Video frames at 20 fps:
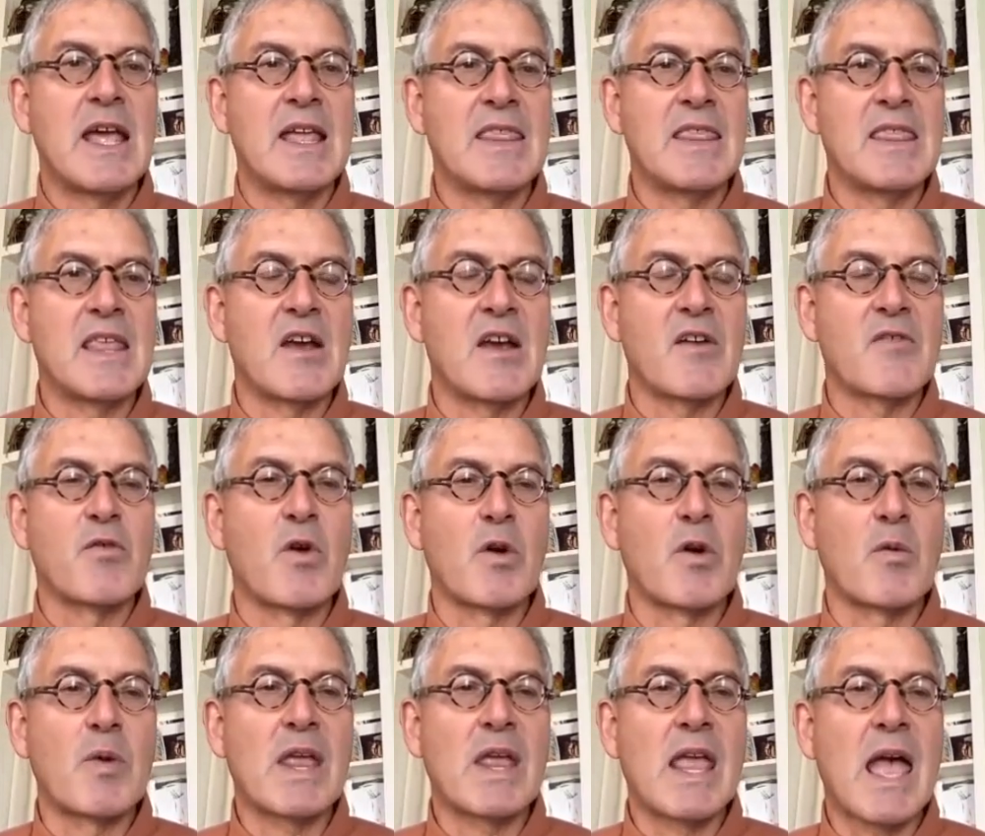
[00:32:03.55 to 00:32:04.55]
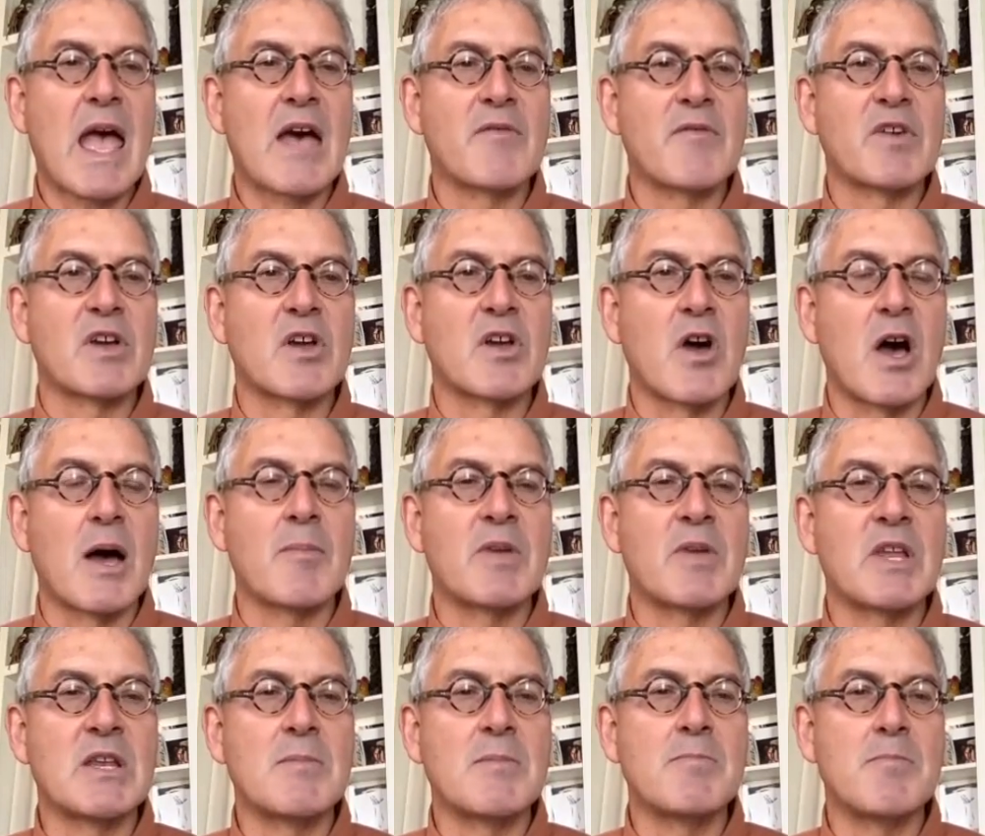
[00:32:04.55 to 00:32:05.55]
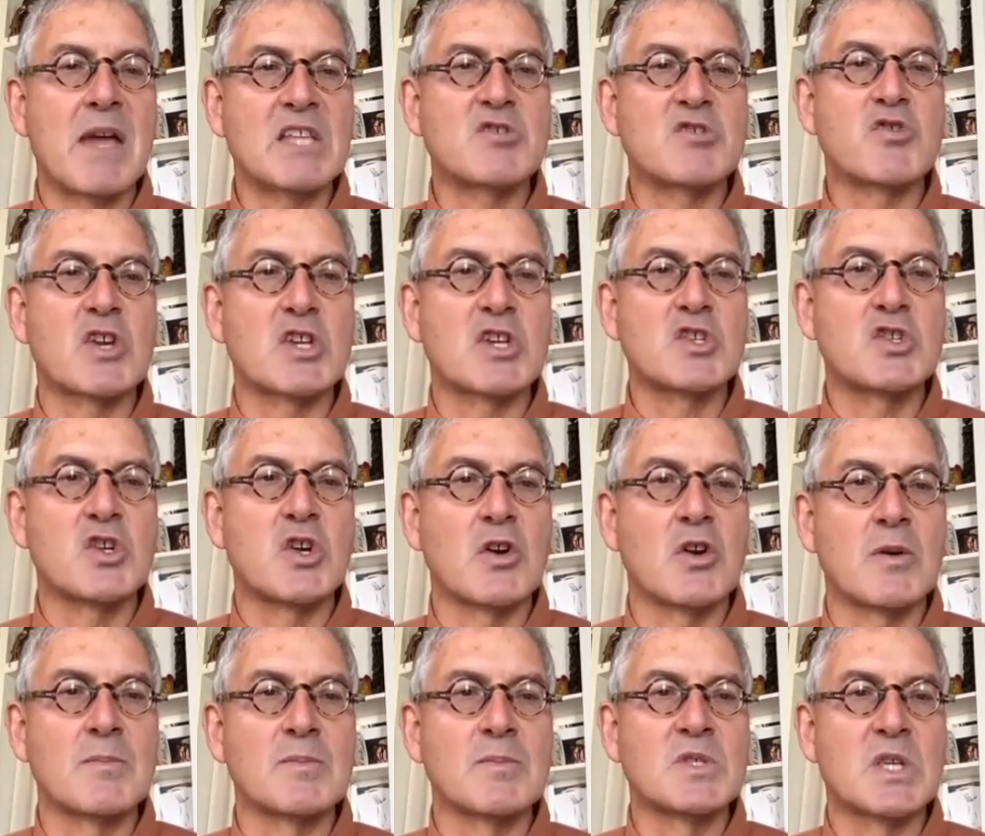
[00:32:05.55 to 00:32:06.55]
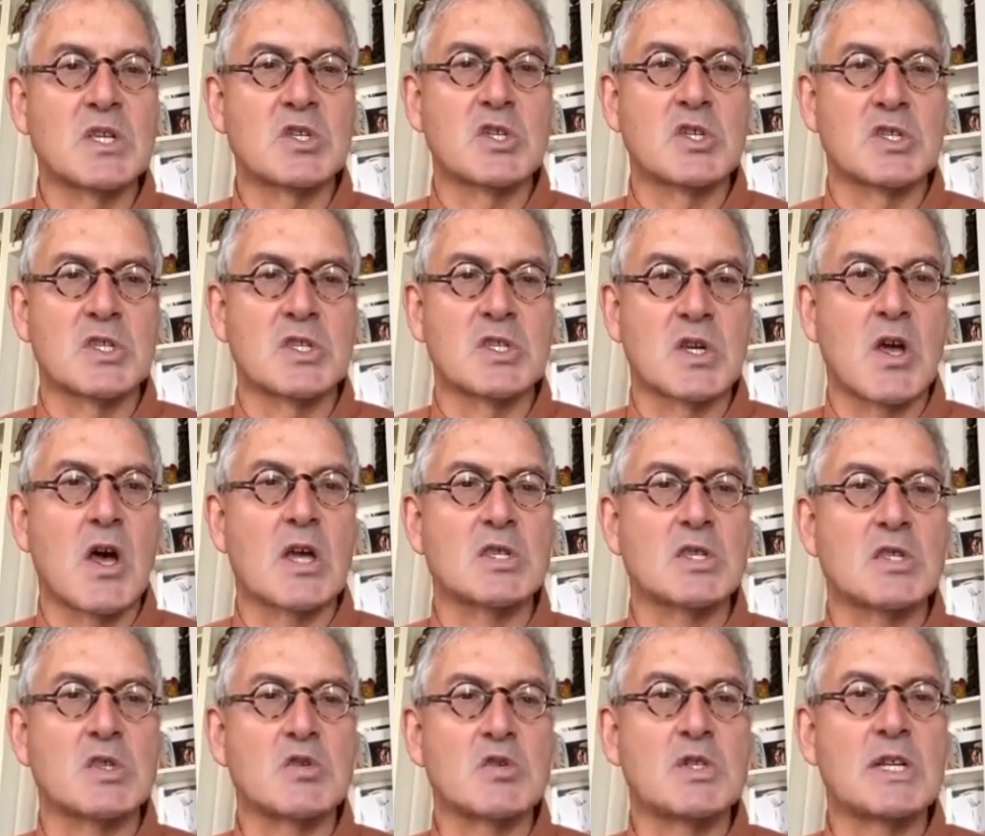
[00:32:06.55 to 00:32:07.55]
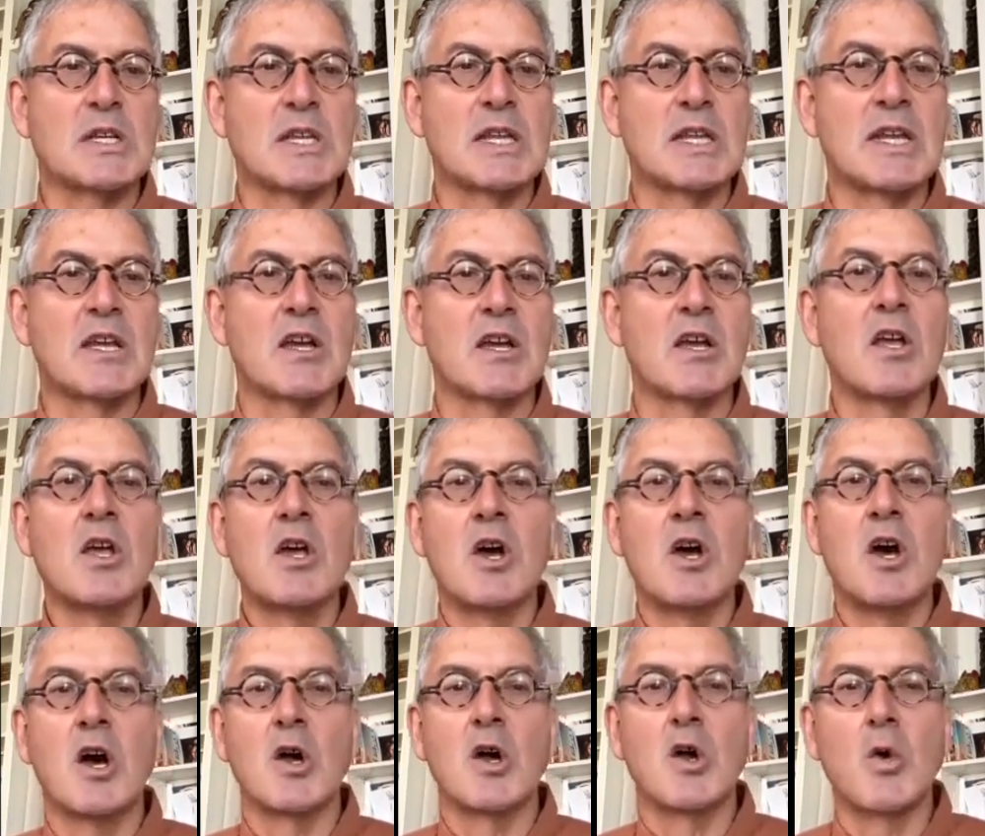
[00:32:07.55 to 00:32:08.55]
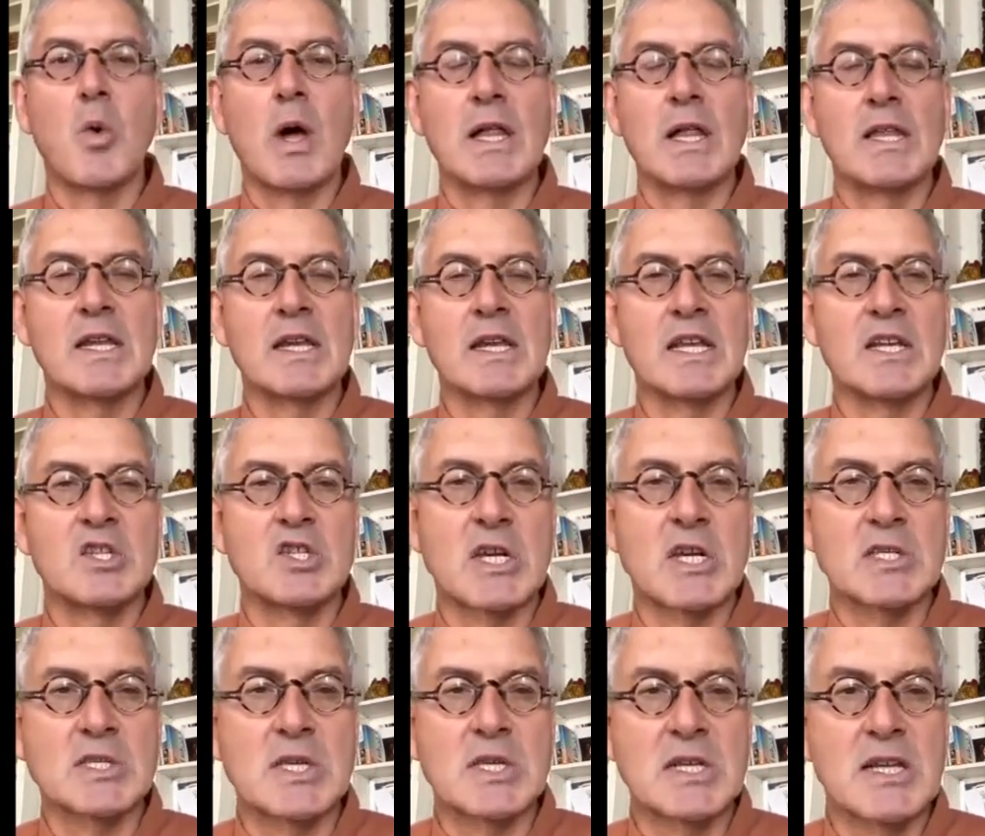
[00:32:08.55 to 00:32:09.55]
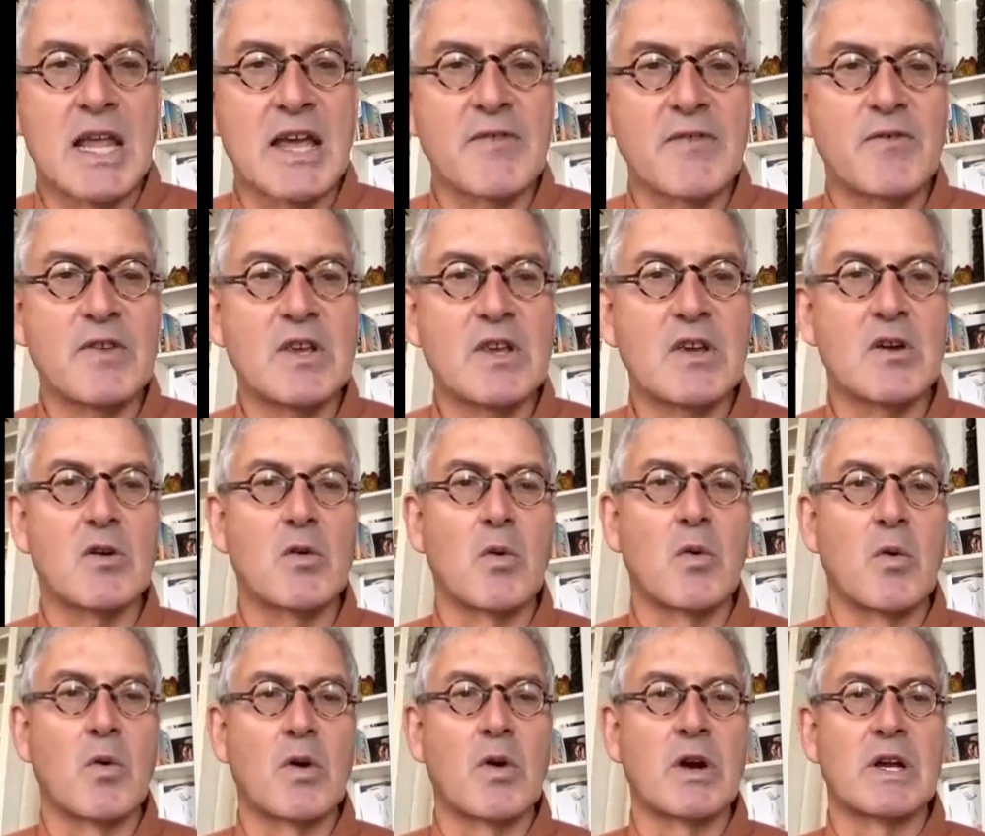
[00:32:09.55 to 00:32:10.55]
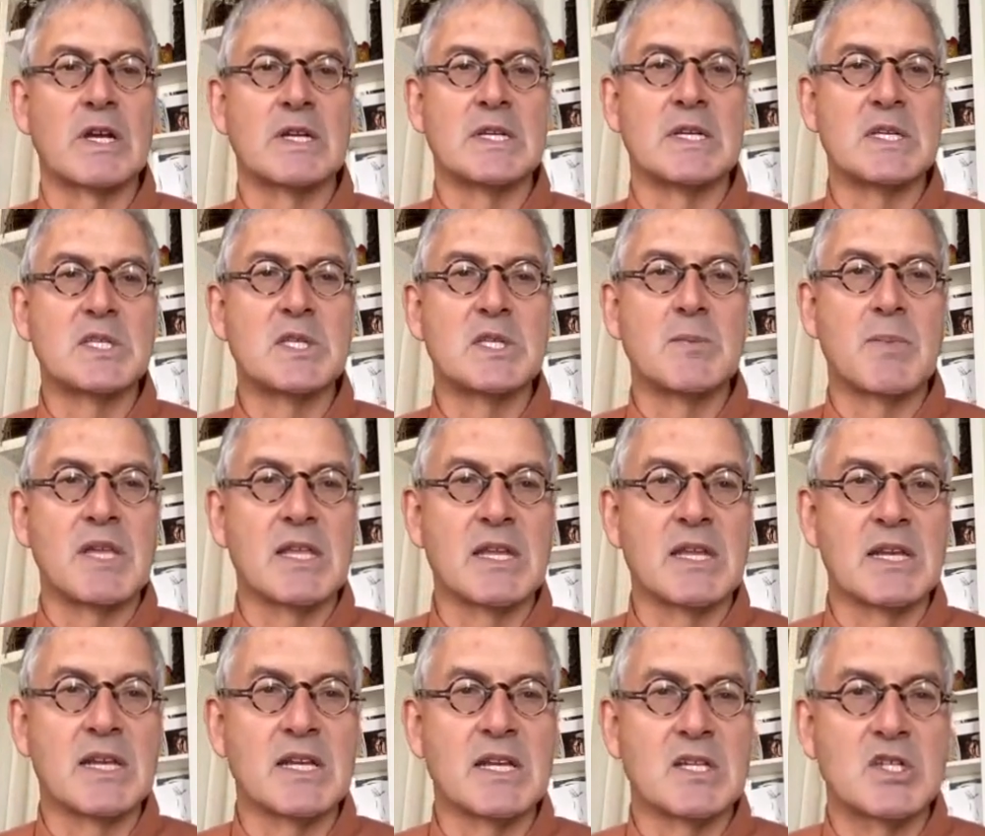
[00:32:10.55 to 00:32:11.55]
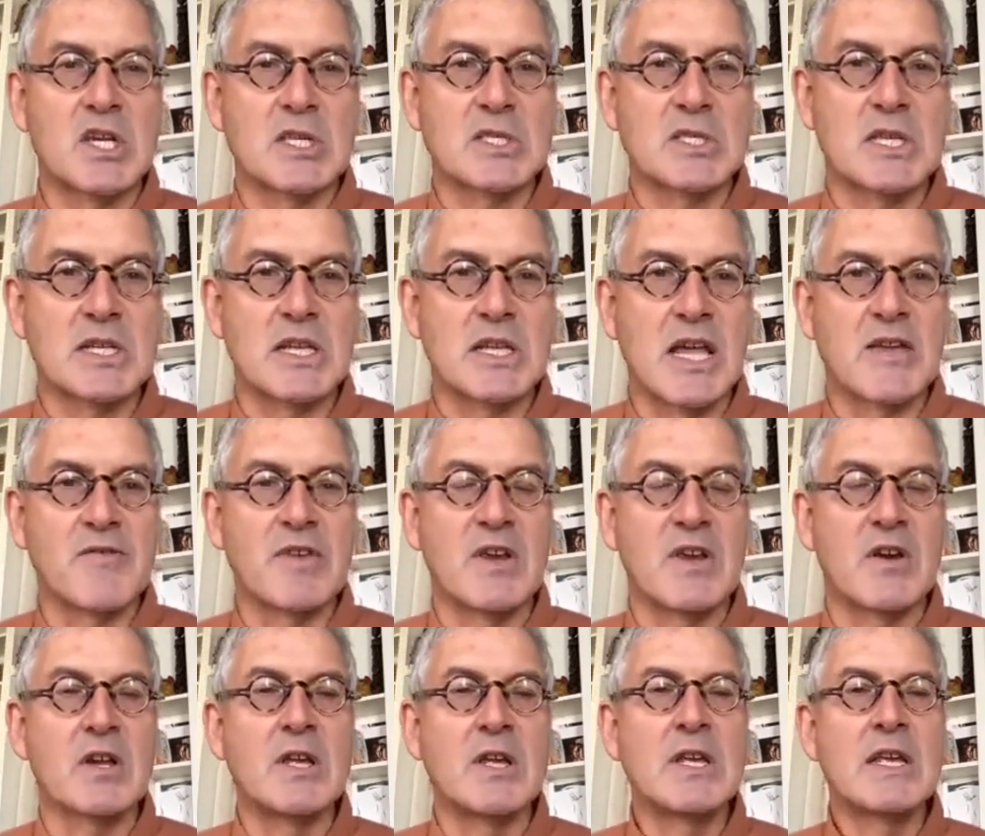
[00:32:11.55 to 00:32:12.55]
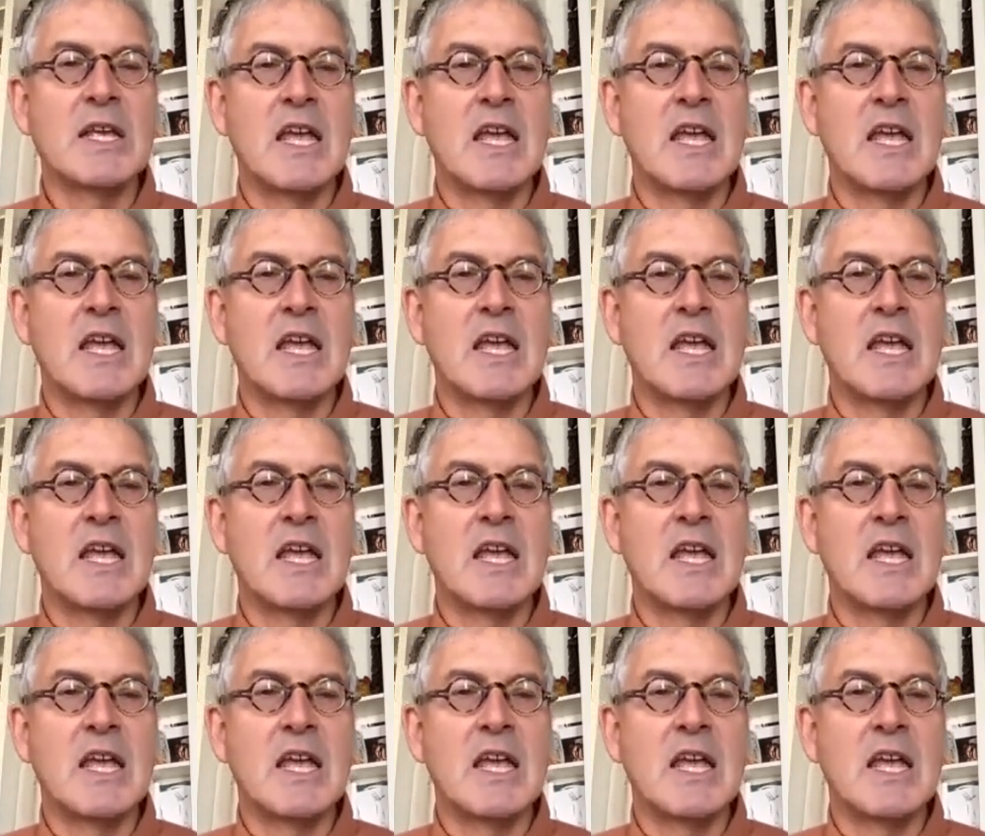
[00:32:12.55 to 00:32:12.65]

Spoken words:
And therefore, we have a common metric term such as a cost utility, a quality adjusted life year, or a disability adjusted life year.